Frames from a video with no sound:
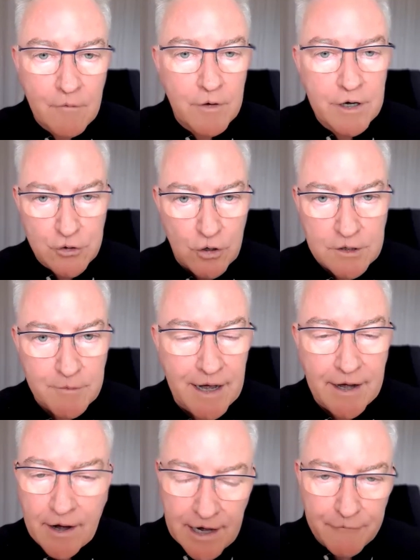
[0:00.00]
we talked about,
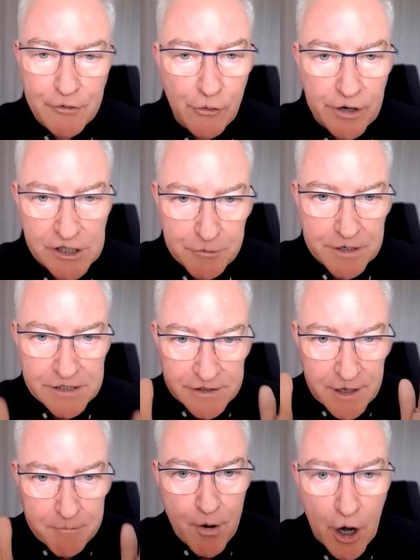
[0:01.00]
and I love your expression,
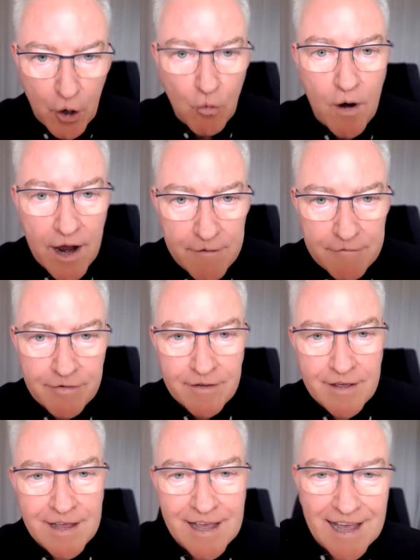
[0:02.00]
the microwave
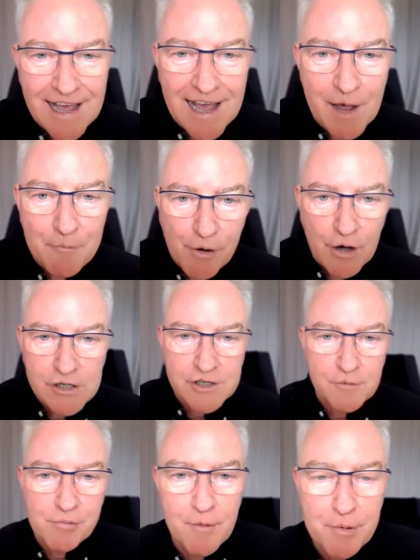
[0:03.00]
approach
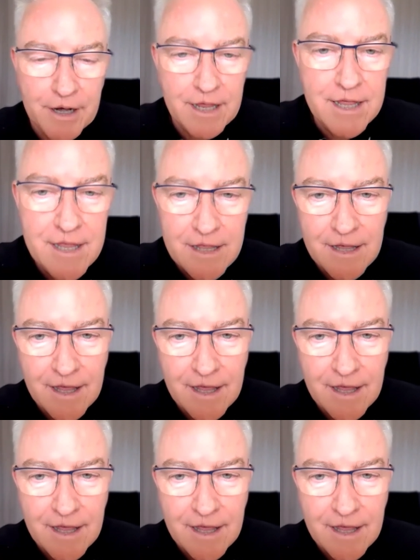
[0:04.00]
to property,